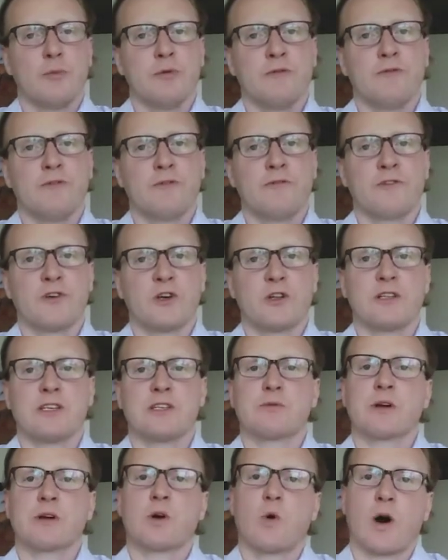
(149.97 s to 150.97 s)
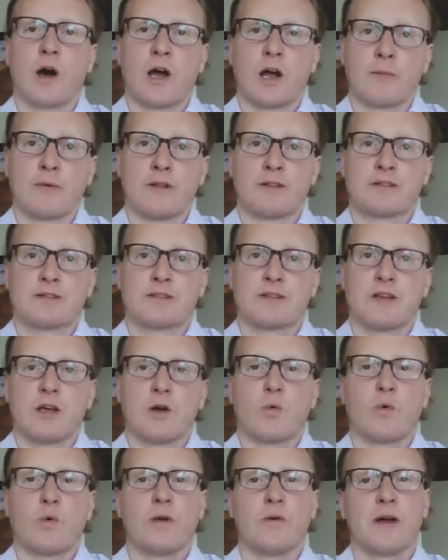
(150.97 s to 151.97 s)
you fulfill these requirements,
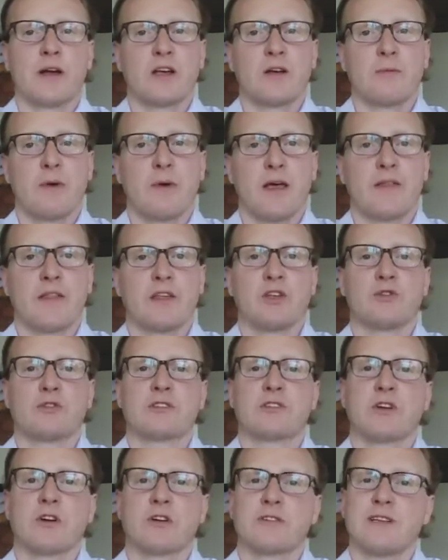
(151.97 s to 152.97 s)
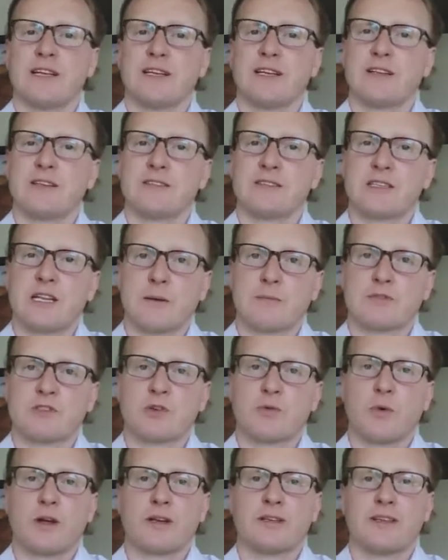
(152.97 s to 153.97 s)
we recommend that you start taking steps
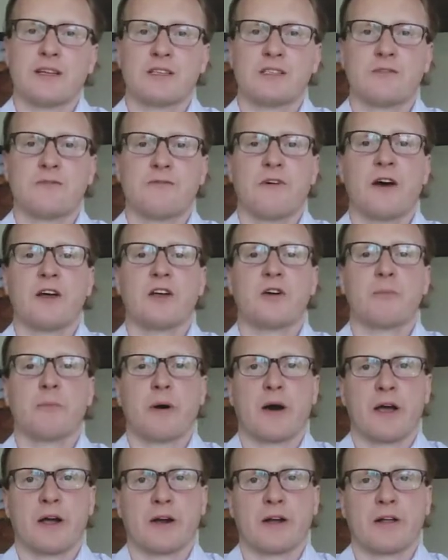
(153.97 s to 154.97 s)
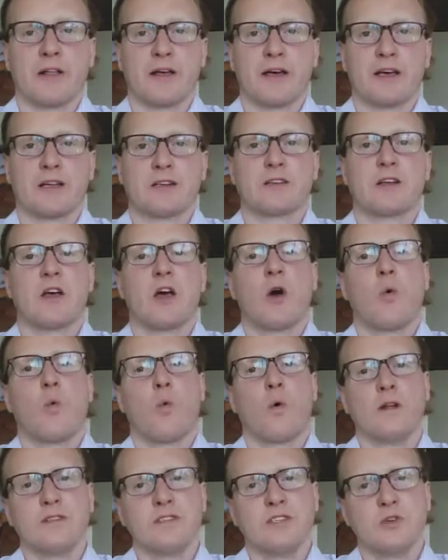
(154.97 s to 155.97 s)
to identify your buyer client
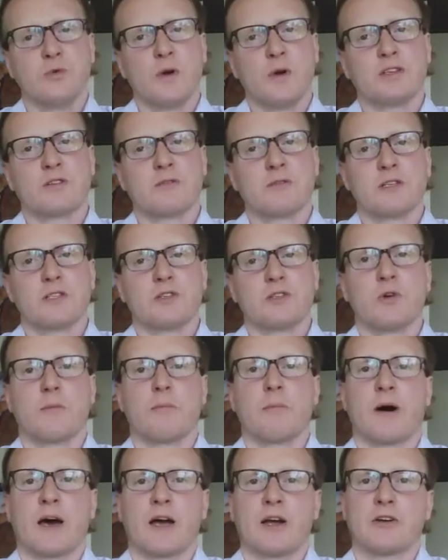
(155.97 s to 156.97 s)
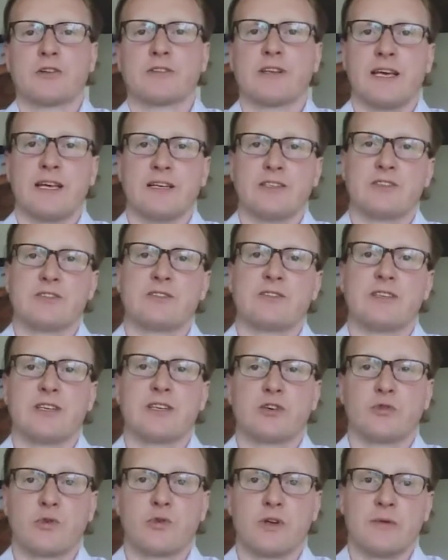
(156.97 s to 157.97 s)
once you enter into a buyer's agency
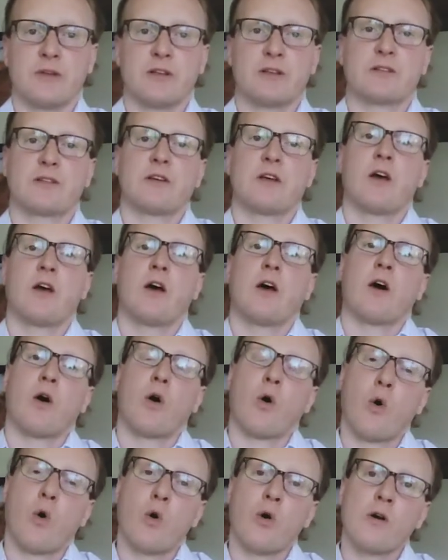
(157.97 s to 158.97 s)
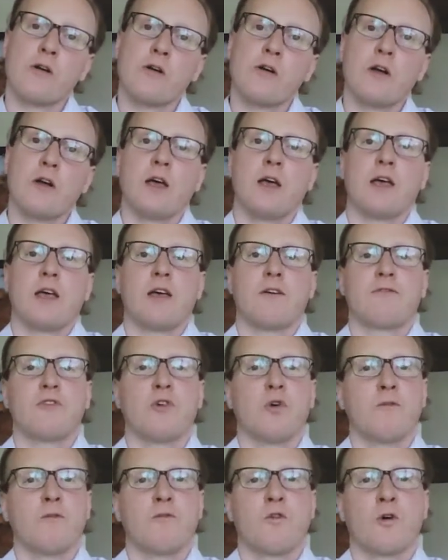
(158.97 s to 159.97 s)
agreement. Or, if
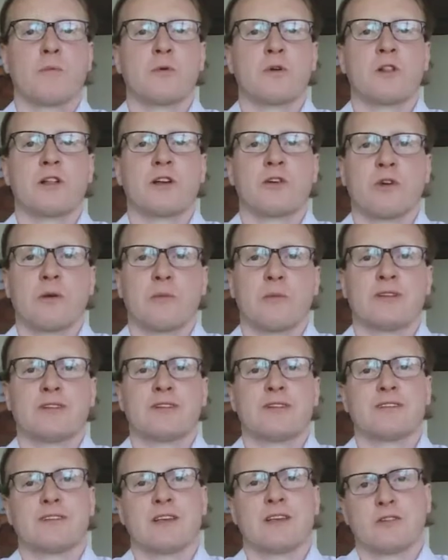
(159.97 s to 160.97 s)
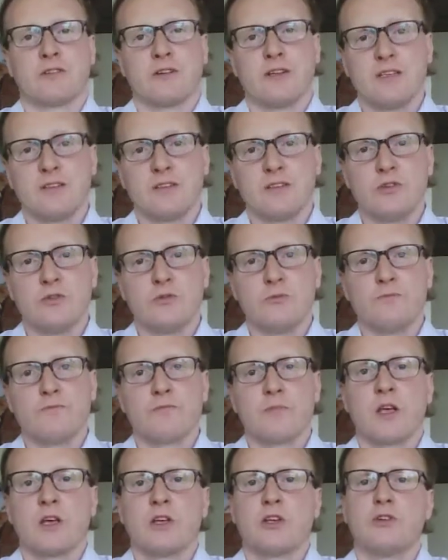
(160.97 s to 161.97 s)
no formal agreement is entered into,
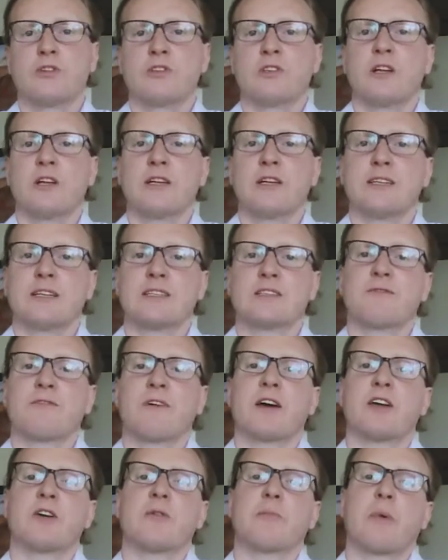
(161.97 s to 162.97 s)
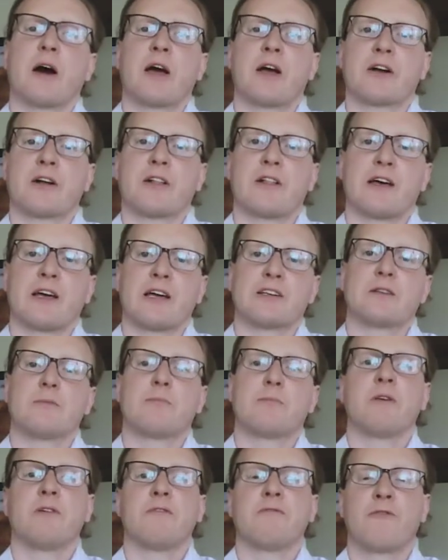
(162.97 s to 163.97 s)
you should identify your buyer client
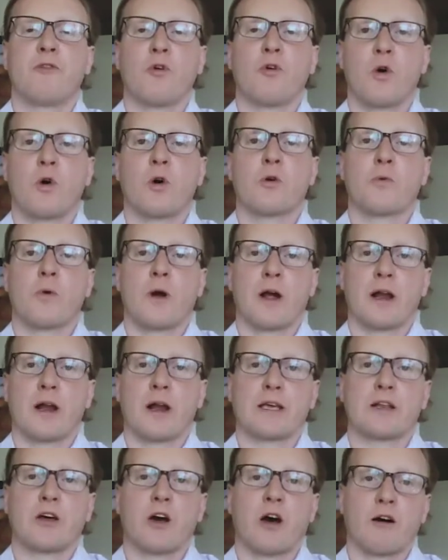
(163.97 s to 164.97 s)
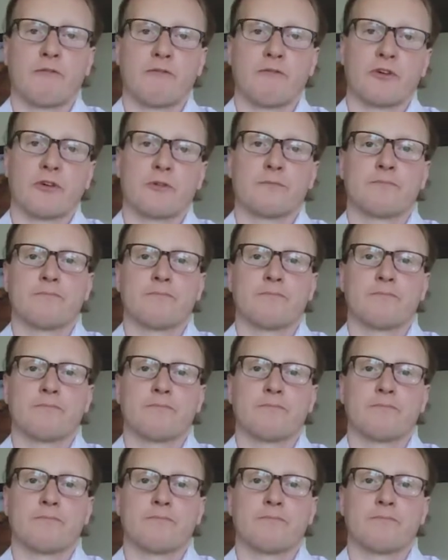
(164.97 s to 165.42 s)
before writing an offer.